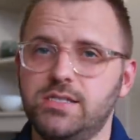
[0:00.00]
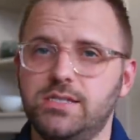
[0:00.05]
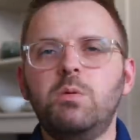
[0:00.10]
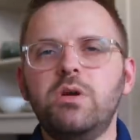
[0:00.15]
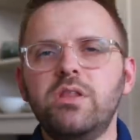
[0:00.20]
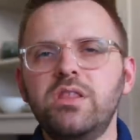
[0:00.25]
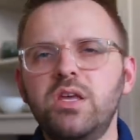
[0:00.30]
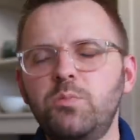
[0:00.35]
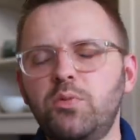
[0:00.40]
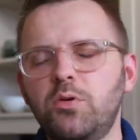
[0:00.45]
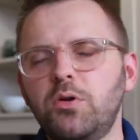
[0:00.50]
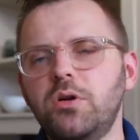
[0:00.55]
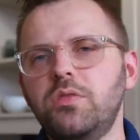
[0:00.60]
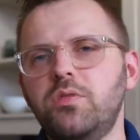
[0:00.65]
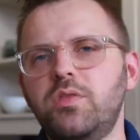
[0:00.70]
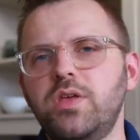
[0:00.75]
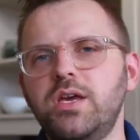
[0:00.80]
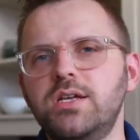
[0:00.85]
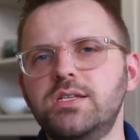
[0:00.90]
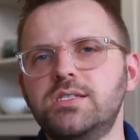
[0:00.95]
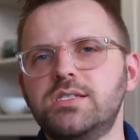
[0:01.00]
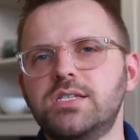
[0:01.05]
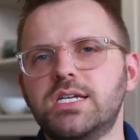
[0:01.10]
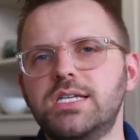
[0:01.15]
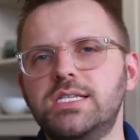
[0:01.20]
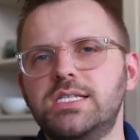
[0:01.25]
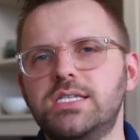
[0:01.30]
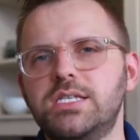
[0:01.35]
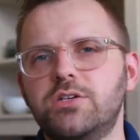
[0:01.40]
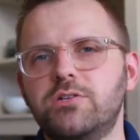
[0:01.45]
Now, one of the important things to
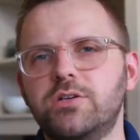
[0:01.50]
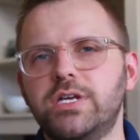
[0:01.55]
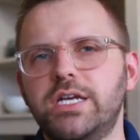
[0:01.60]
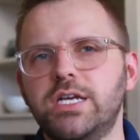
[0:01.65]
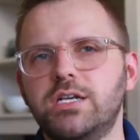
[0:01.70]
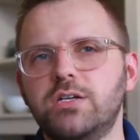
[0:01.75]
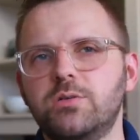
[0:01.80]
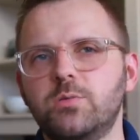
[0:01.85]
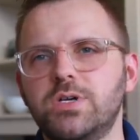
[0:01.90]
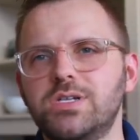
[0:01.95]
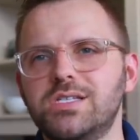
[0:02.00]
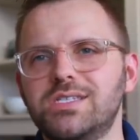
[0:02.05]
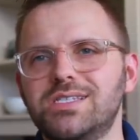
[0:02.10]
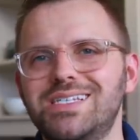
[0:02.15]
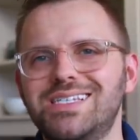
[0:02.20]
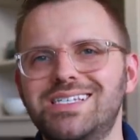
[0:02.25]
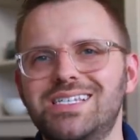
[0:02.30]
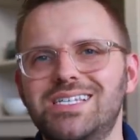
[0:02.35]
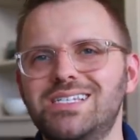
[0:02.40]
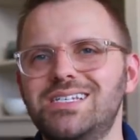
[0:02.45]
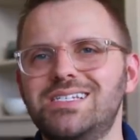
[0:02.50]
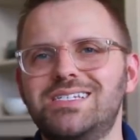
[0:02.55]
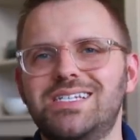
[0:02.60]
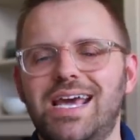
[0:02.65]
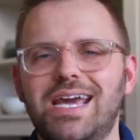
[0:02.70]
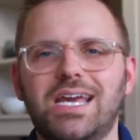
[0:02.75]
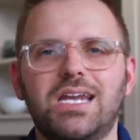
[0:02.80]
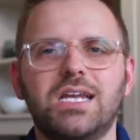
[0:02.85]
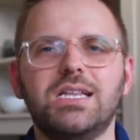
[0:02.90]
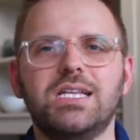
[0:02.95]
consider here was this isn't
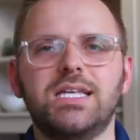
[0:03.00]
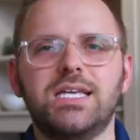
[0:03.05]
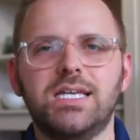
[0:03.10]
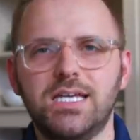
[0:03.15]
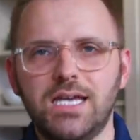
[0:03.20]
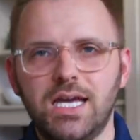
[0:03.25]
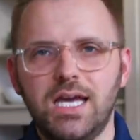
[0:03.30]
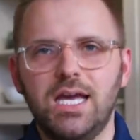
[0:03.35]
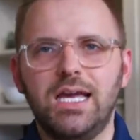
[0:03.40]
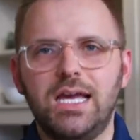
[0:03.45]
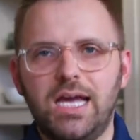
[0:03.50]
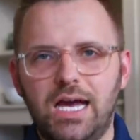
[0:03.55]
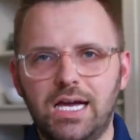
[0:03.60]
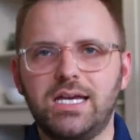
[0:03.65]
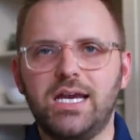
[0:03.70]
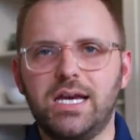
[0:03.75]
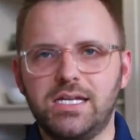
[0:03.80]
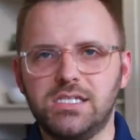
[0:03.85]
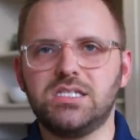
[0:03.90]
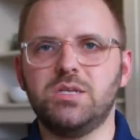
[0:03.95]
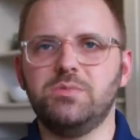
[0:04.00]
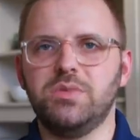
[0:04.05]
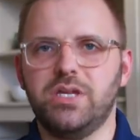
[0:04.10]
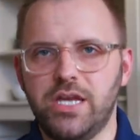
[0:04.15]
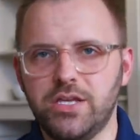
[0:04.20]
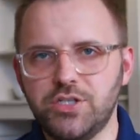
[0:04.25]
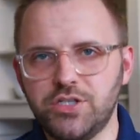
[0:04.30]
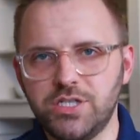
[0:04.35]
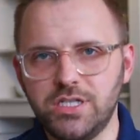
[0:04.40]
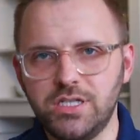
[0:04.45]
technically a custom
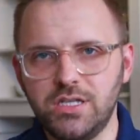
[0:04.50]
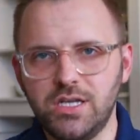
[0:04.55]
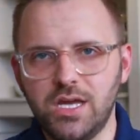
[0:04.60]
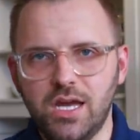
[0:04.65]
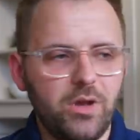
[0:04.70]
kitchen.